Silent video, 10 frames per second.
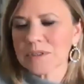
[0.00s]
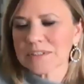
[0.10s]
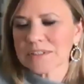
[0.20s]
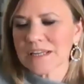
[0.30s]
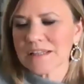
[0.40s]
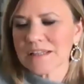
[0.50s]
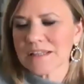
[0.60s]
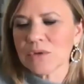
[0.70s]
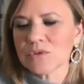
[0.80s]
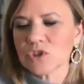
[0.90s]
said,
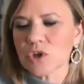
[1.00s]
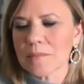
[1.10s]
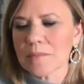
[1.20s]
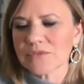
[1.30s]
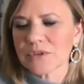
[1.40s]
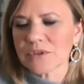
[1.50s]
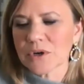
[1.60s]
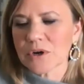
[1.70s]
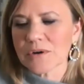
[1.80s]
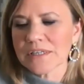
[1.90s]
Thank you so much for your
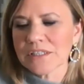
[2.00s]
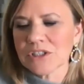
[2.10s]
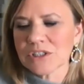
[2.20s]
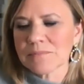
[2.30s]
courage.